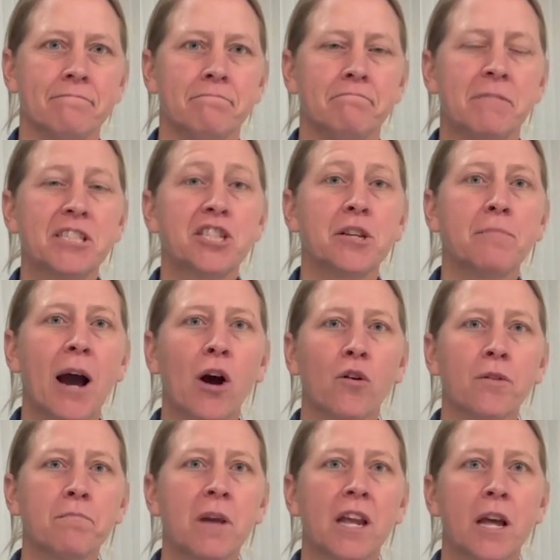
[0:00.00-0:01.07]
Missy Bauer
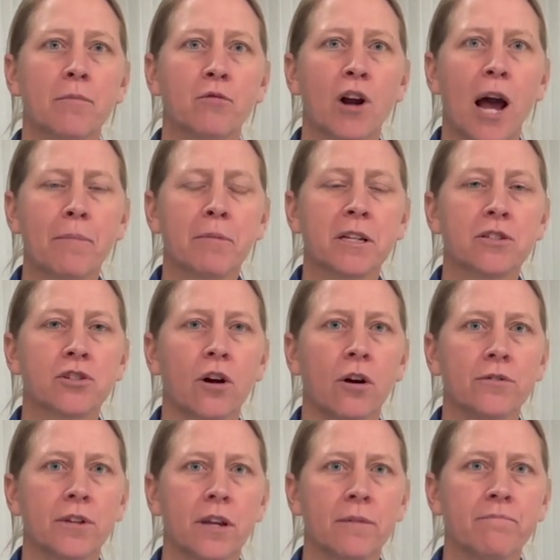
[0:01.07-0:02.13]
with B&M Crop
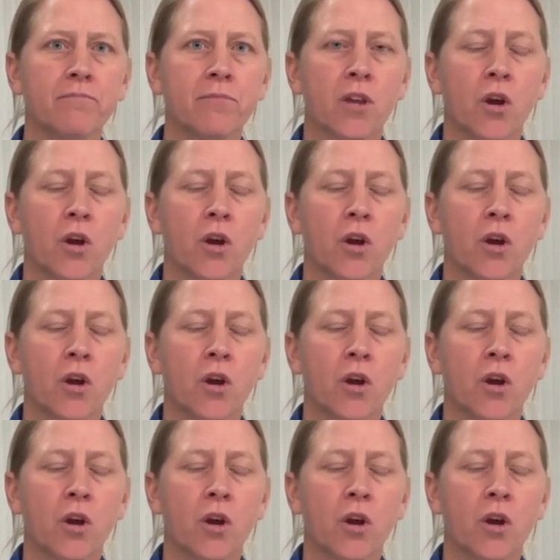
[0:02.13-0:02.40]
Consulting.